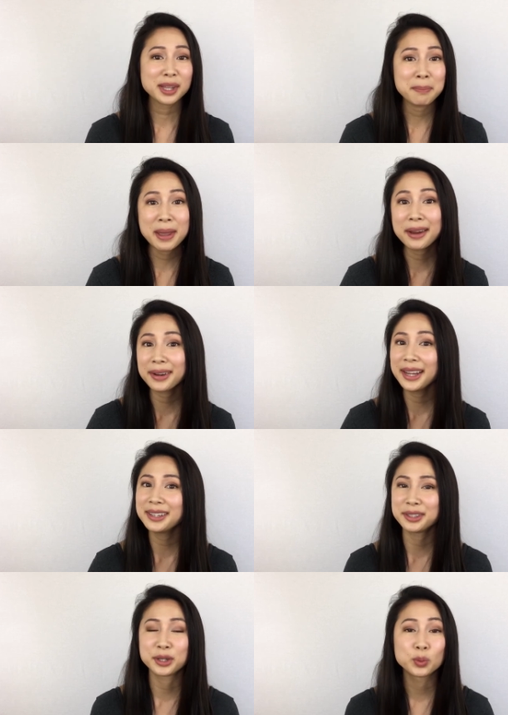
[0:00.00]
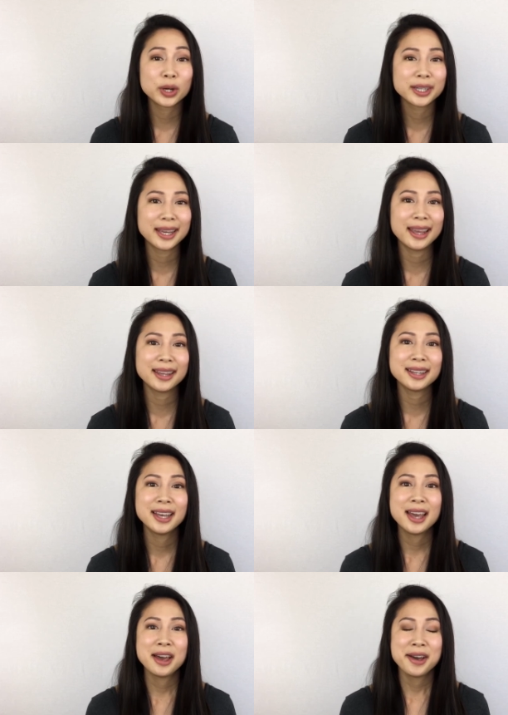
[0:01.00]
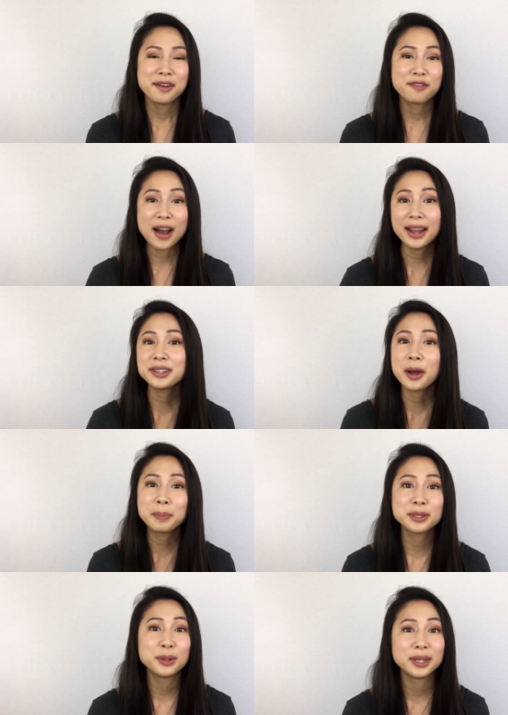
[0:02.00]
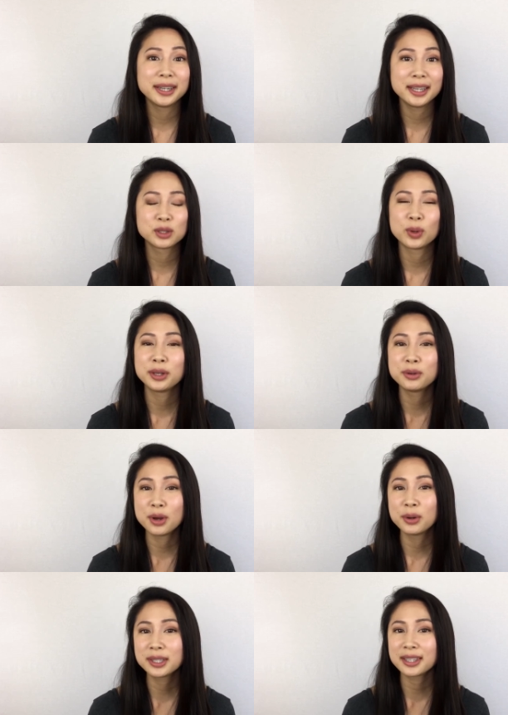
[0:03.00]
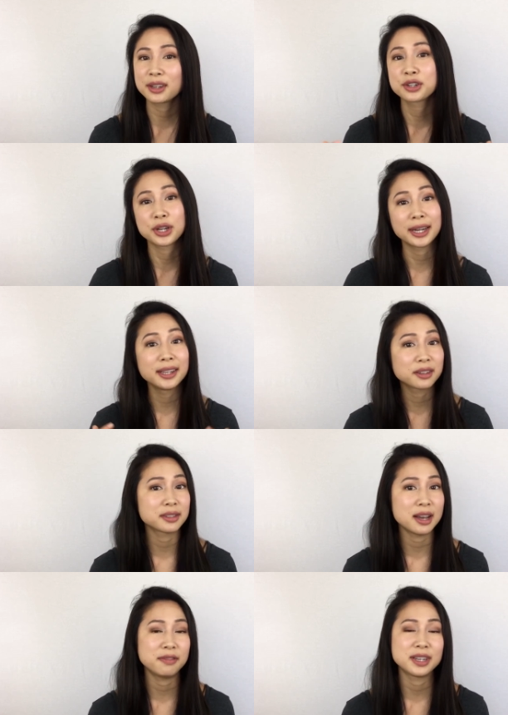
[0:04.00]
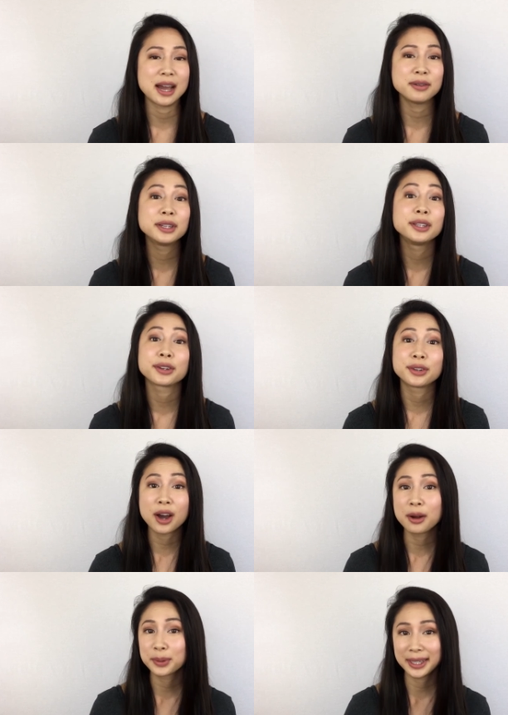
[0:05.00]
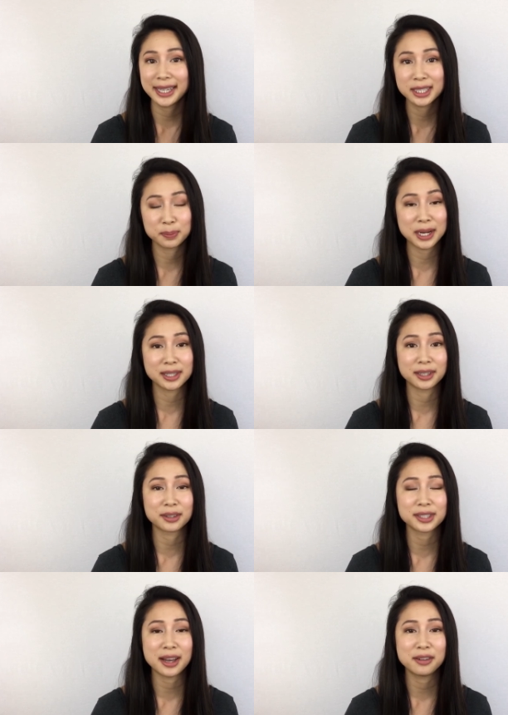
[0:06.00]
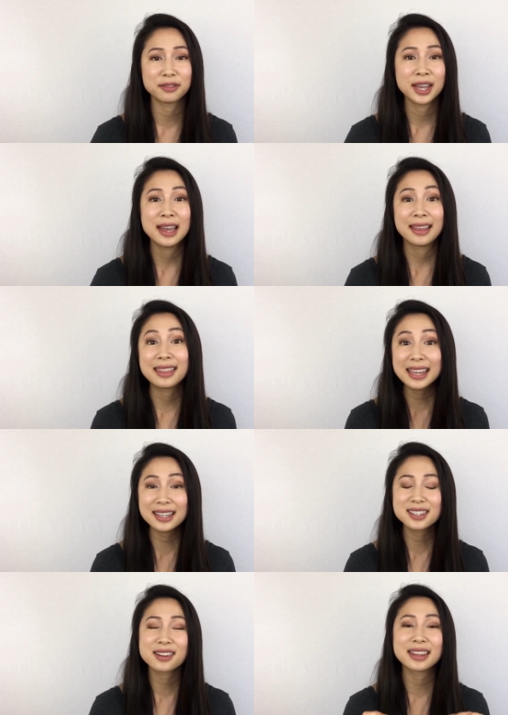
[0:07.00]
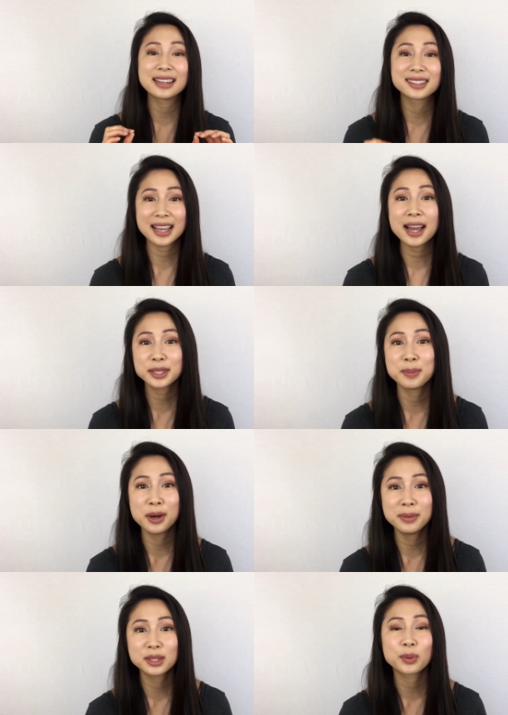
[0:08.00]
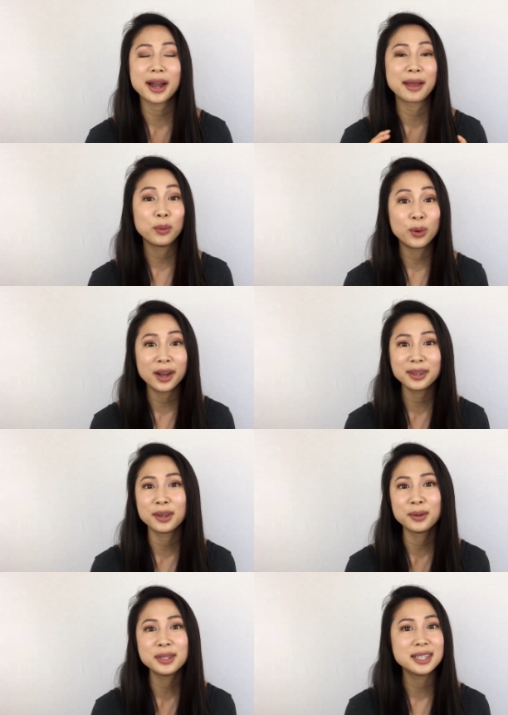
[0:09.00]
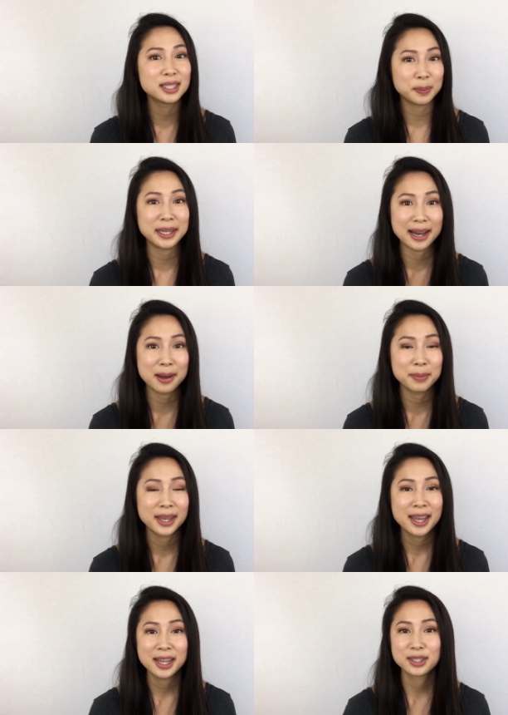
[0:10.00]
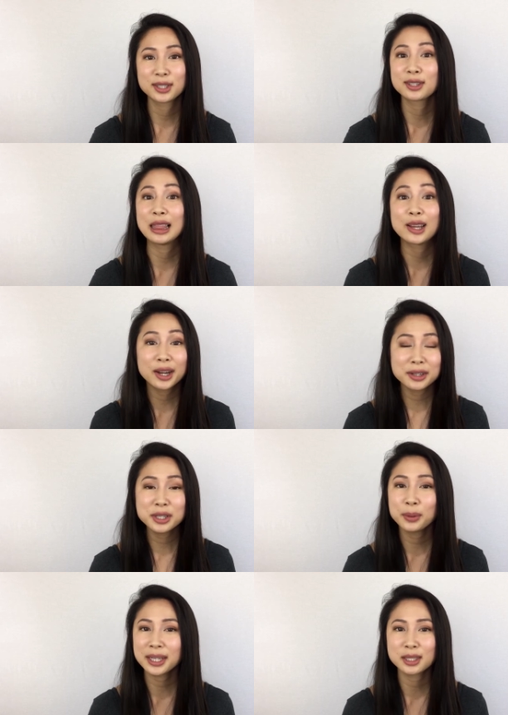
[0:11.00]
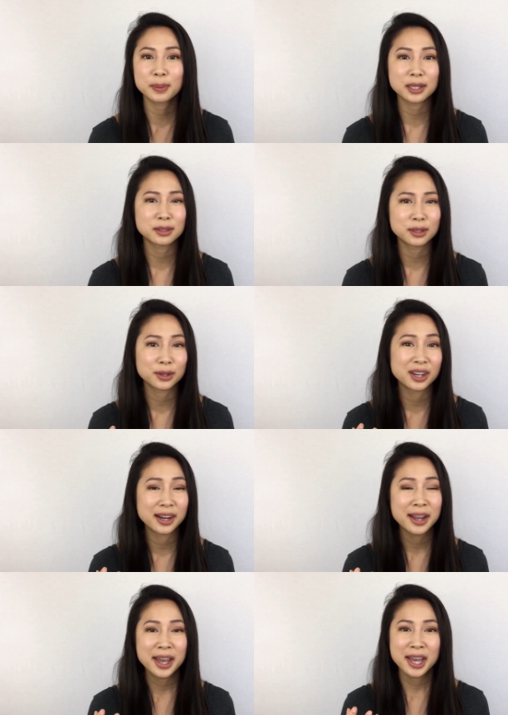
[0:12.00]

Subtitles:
married, or you're working, find opportunities when you notice that you're shutting yourself down and you're not really expressing yourself. These are the exact moments where I want you to speak up. Just learn to express your